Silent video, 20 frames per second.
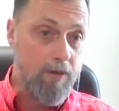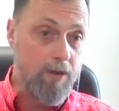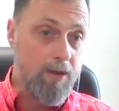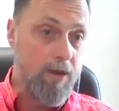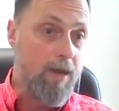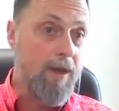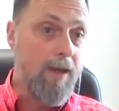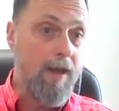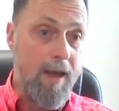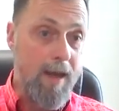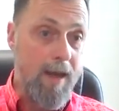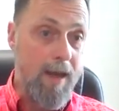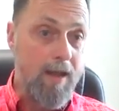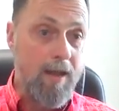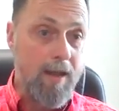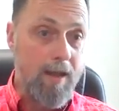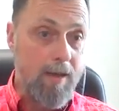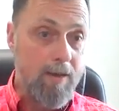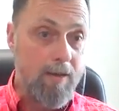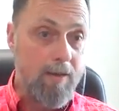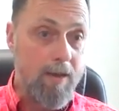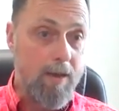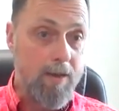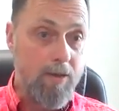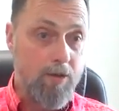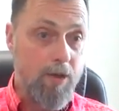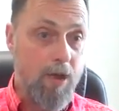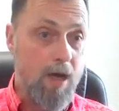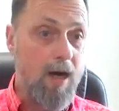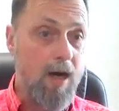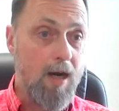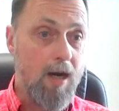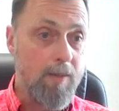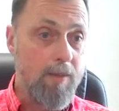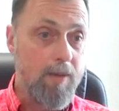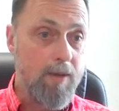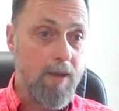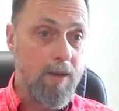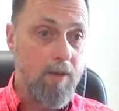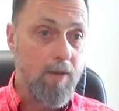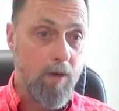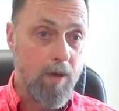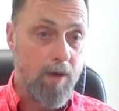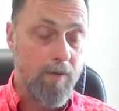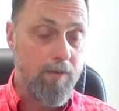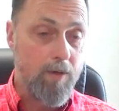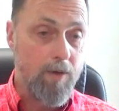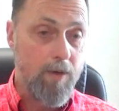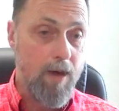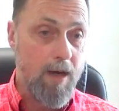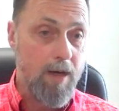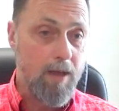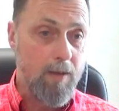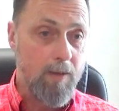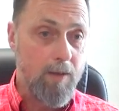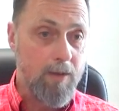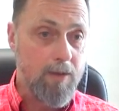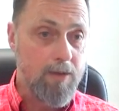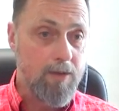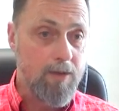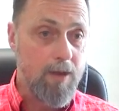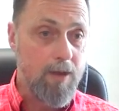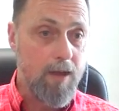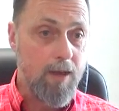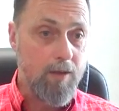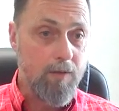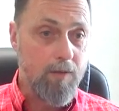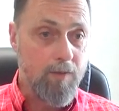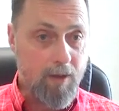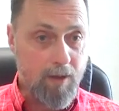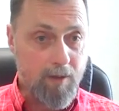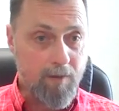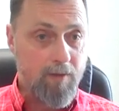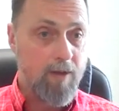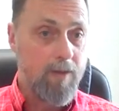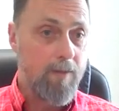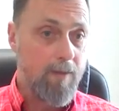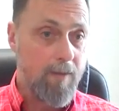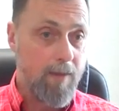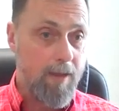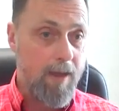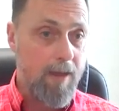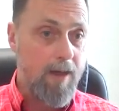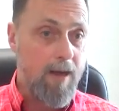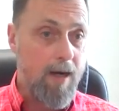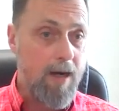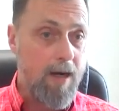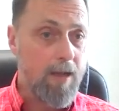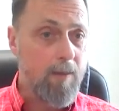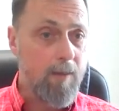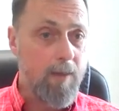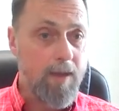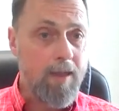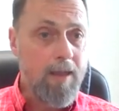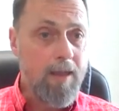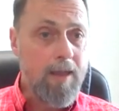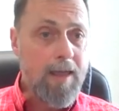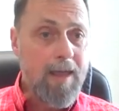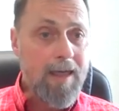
son A a job in one of your documents, and you've given him that document,